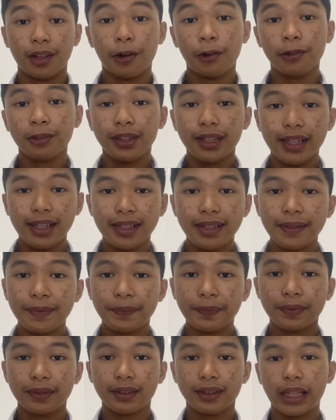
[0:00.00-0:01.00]
Only,
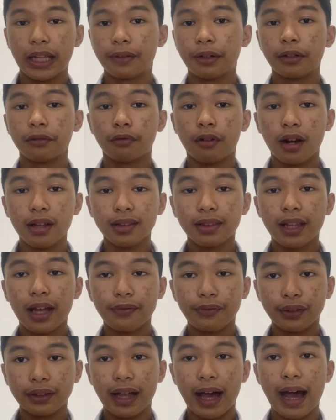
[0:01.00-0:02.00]
they were one
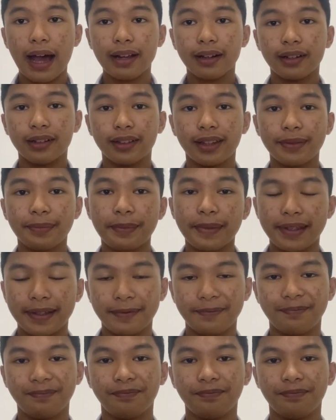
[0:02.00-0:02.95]
level higher than me.